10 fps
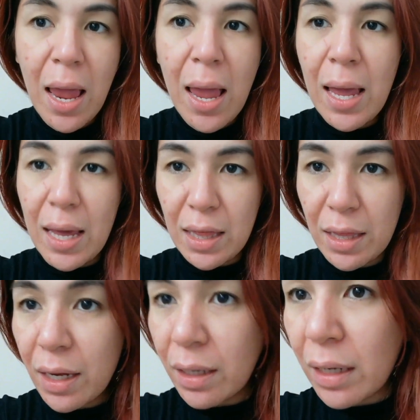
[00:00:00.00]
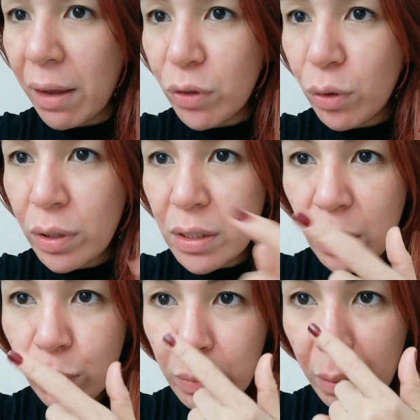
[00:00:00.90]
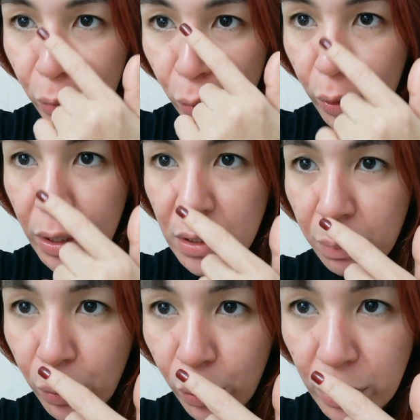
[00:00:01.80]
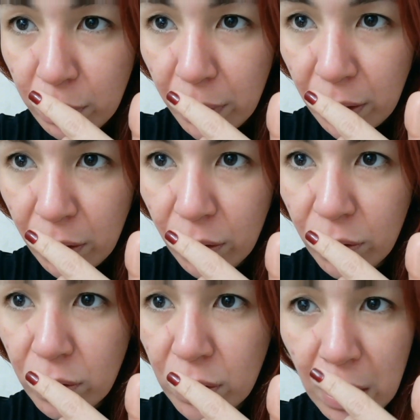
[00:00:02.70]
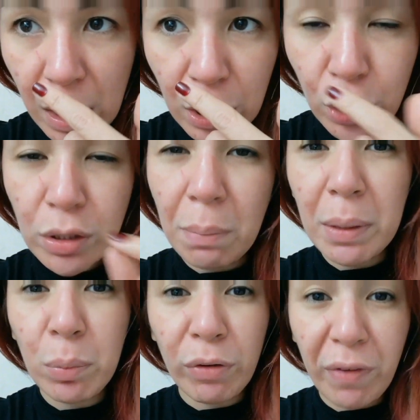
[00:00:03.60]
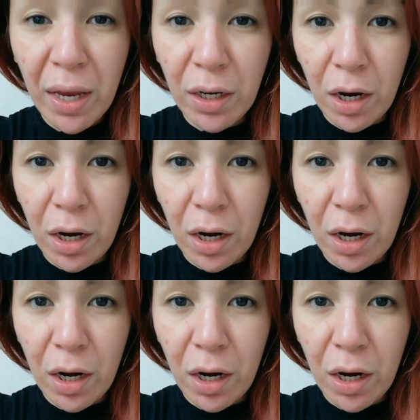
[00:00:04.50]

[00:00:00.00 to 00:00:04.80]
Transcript: And then I've noticed that with my pores, the pores on my nose looks a bit more finer.